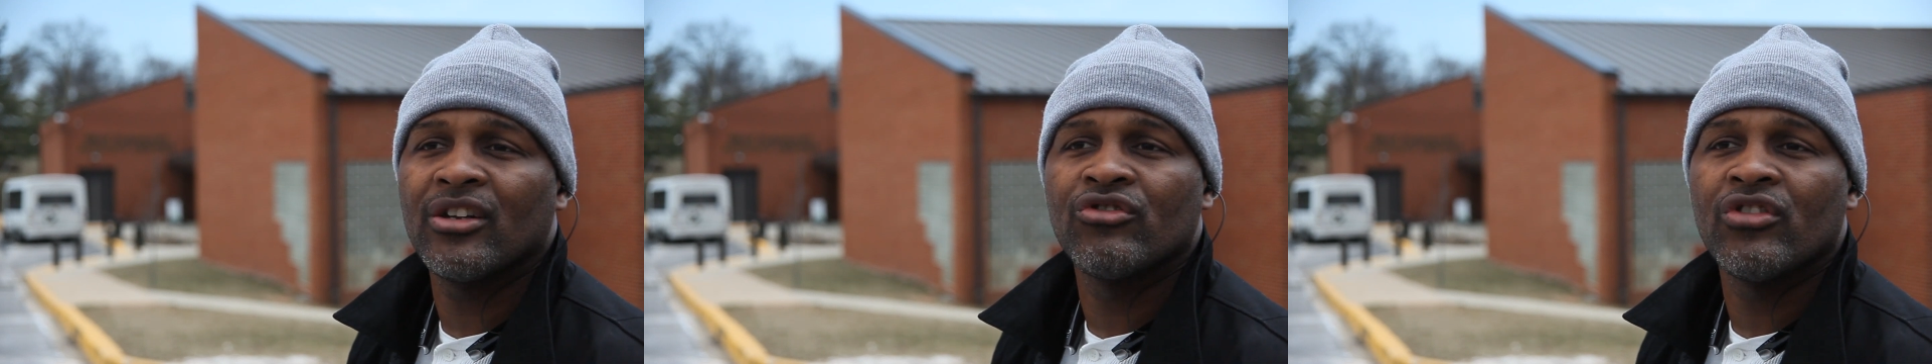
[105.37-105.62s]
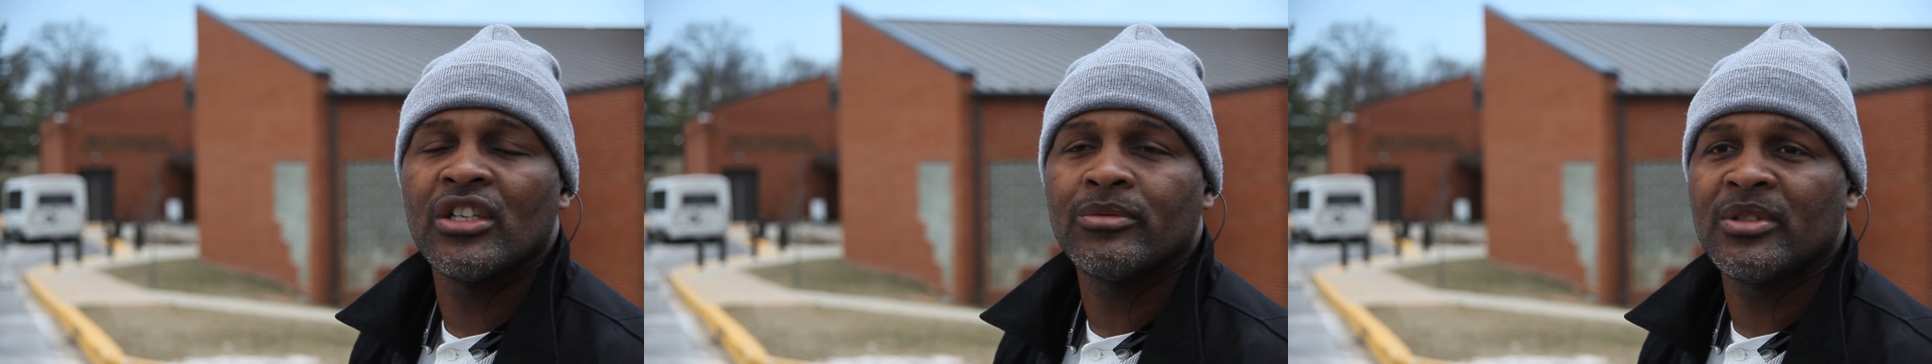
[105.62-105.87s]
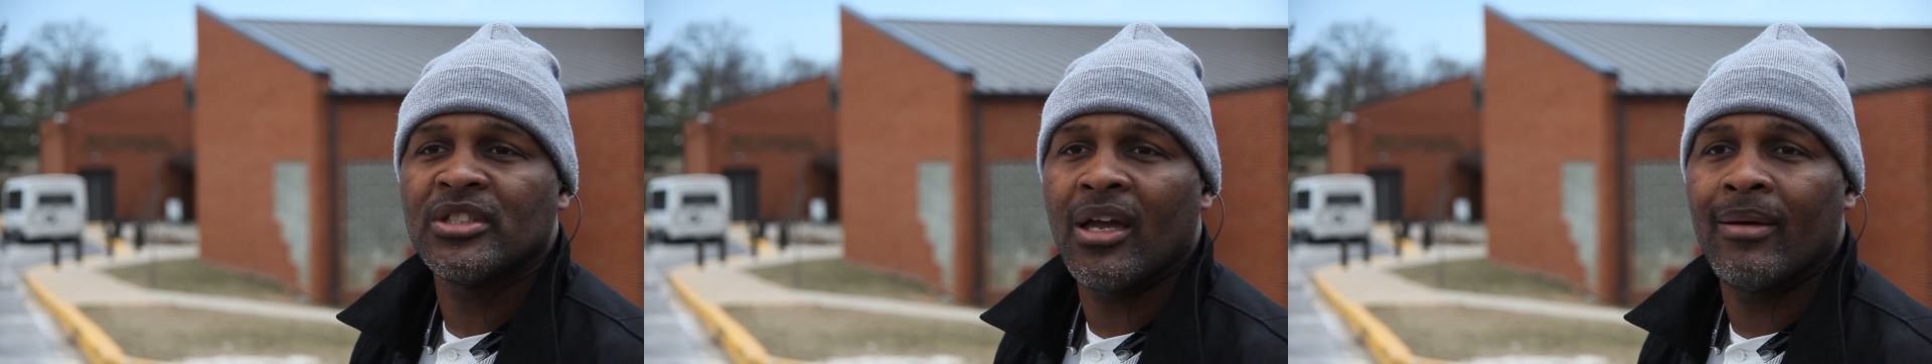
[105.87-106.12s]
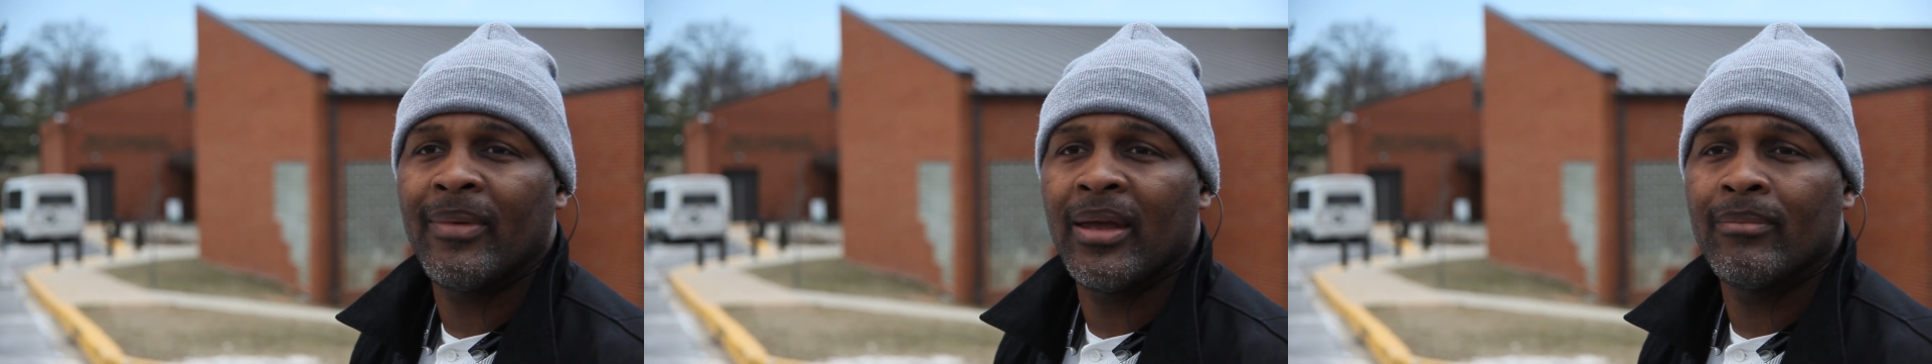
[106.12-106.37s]
grudge with
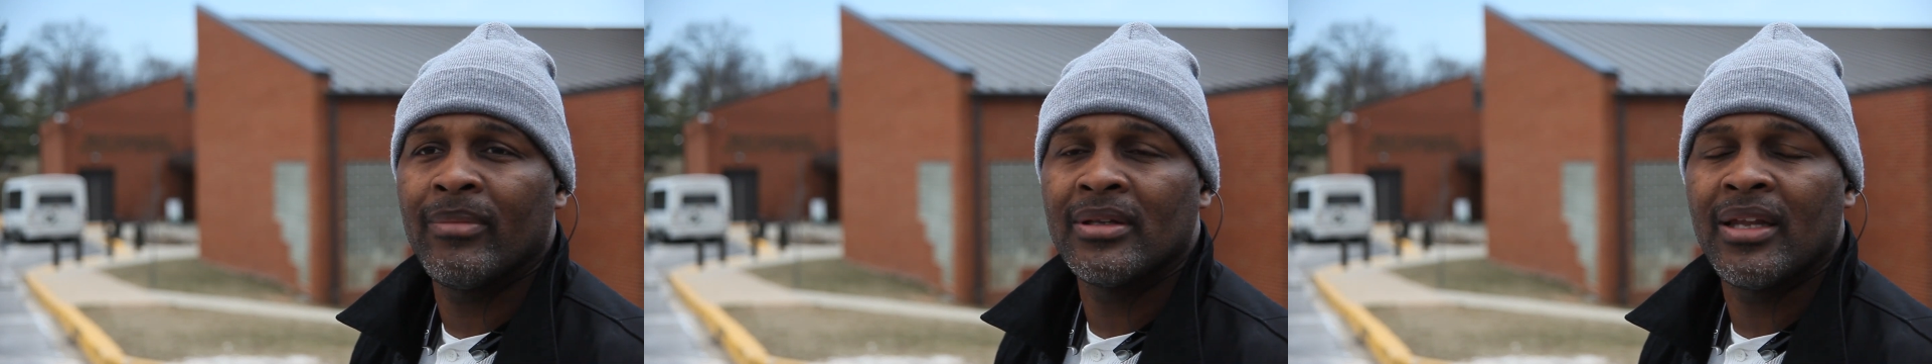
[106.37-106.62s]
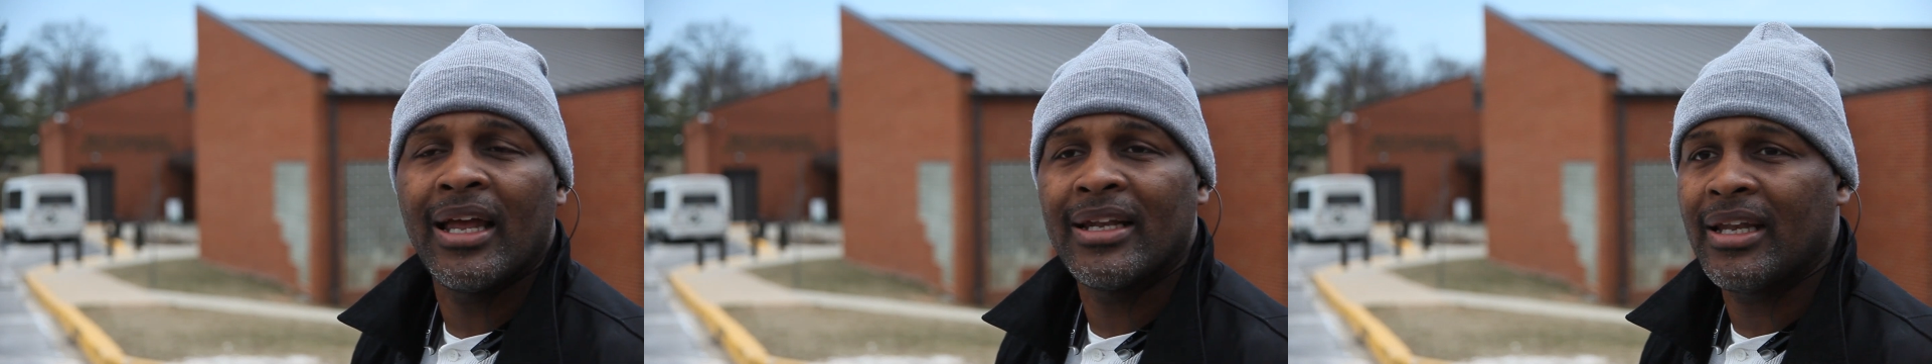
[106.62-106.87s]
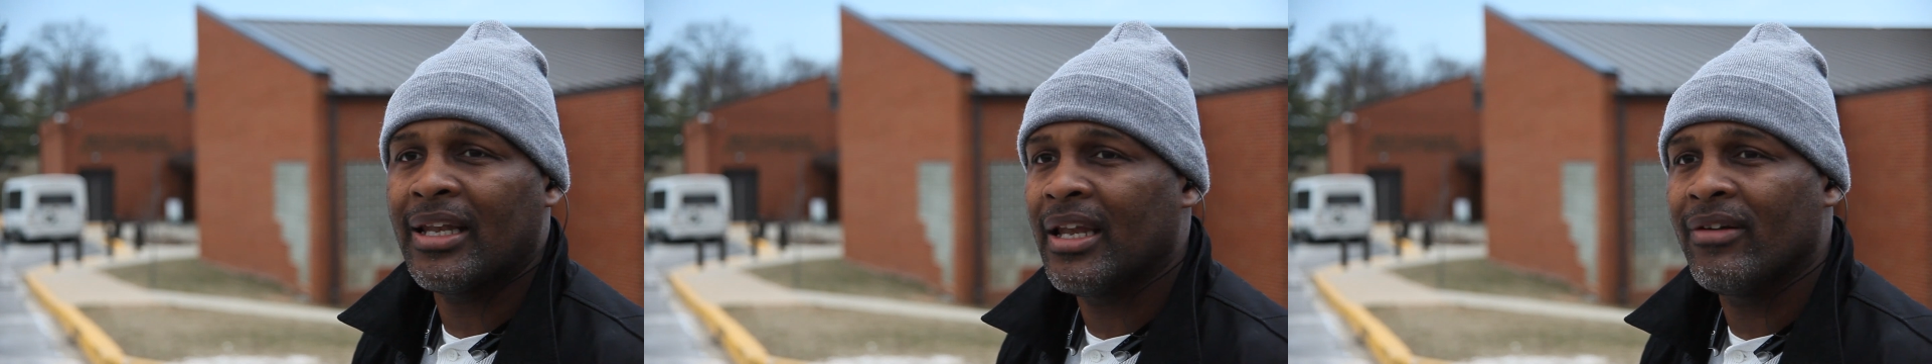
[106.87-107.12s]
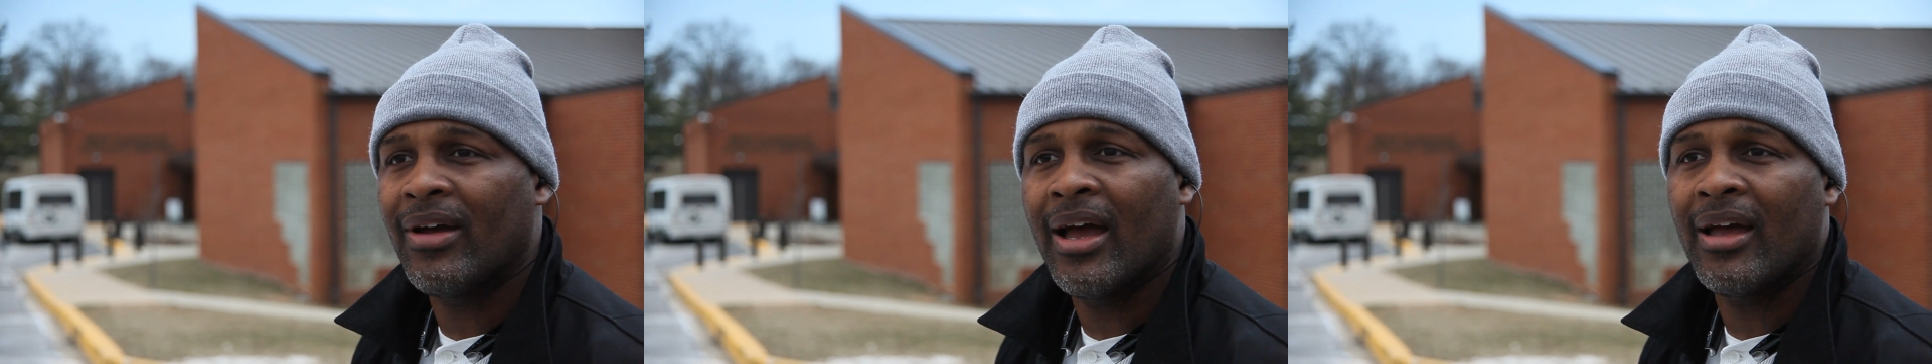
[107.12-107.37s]
Sharmba, but I didn't,
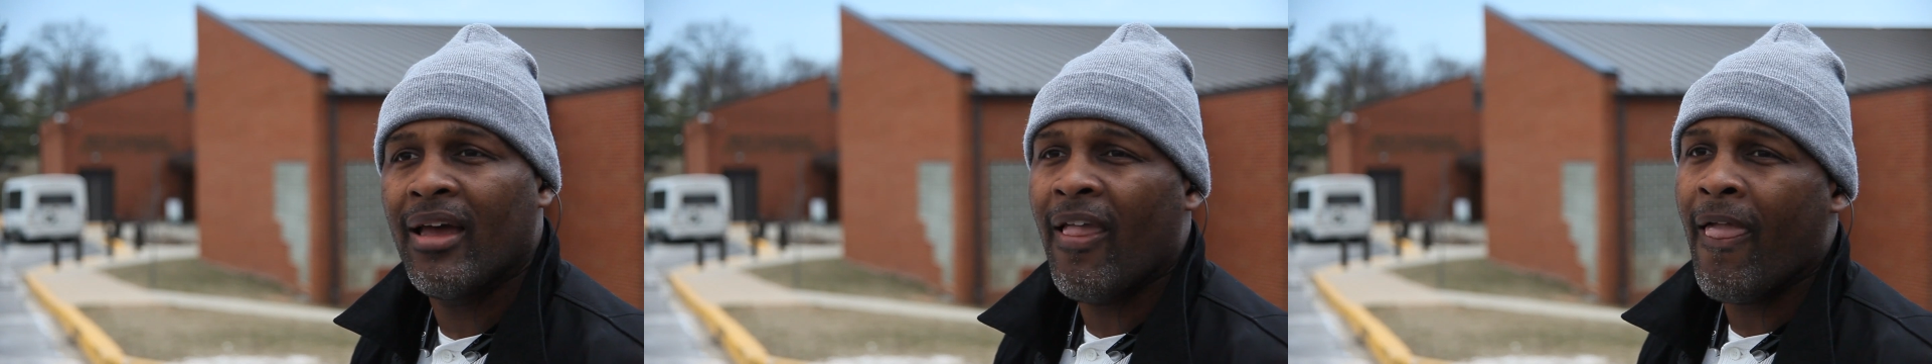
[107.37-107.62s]
never, I,